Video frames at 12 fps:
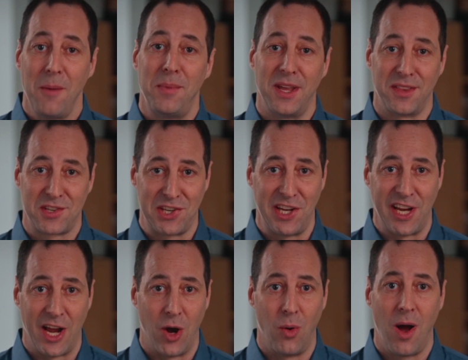being the
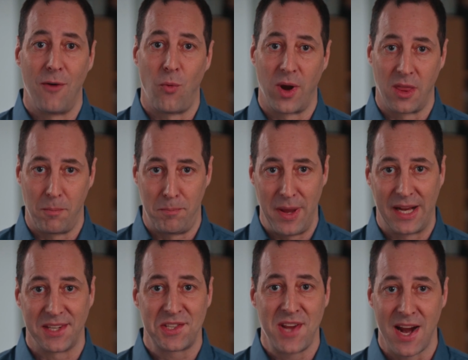CEO of one of the
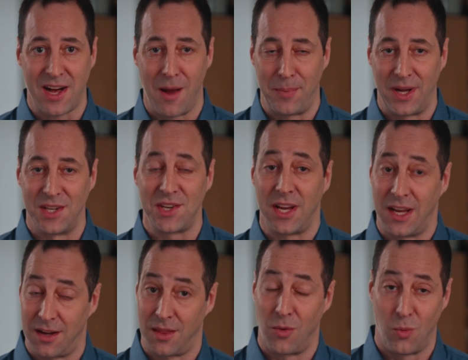biggest tech companies
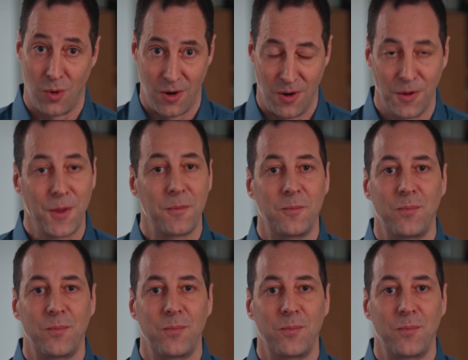in the world.